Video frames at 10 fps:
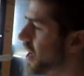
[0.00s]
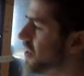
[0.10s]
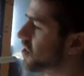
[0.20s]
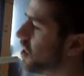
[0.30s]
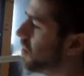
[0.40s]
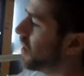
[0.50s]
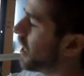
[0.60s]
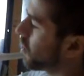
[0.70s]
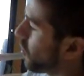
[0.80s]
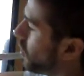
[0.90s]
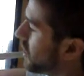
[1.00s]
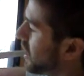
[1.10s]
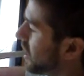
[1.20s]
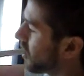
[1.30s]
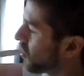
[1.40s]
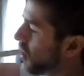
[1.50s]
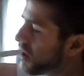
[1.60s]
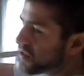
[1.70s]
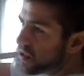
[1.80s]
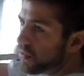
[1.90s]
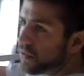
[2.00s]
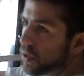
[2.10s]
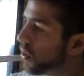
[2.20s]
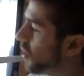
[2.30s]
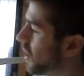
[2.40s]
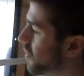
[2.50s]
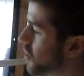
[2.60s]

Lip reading: it's going to be like rolling it across the floor.